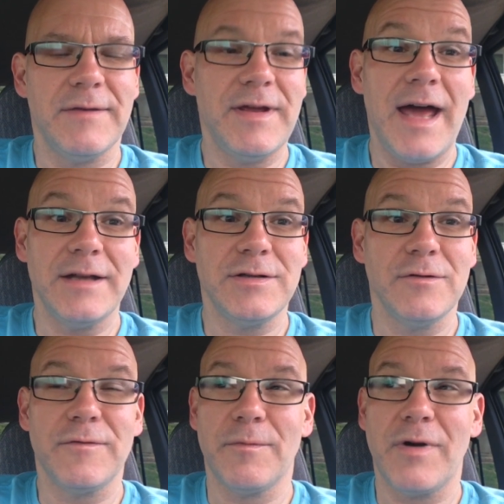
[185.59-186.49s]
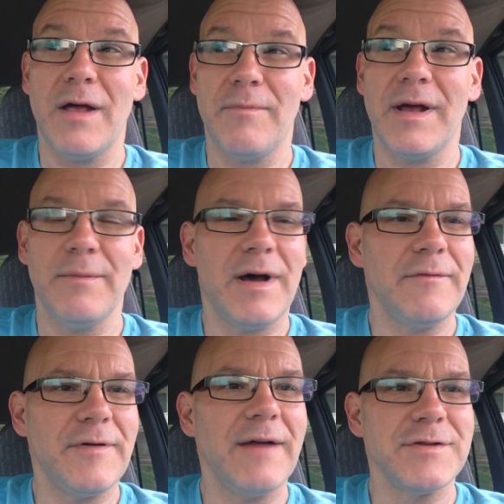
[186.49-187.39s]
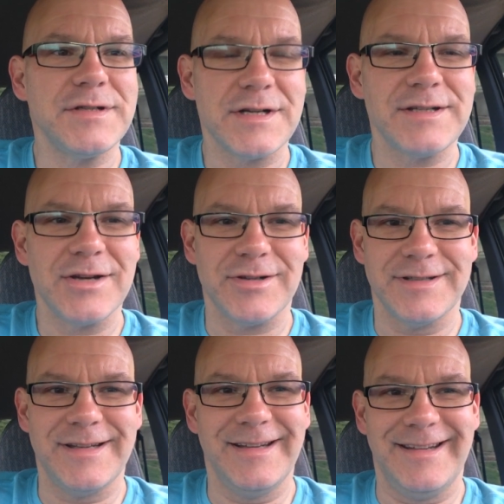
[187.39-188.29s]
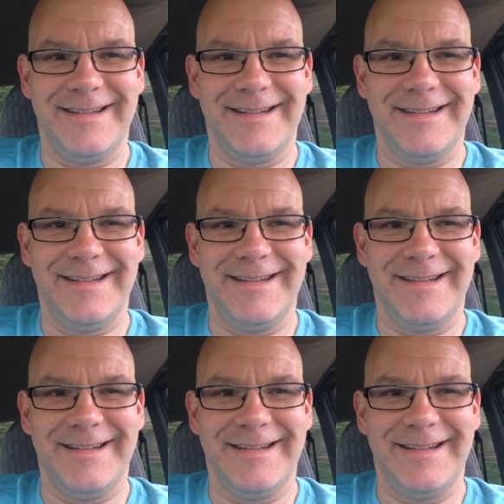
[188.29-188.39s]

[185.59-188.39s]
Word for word: if he had to for probably about five or six sessions.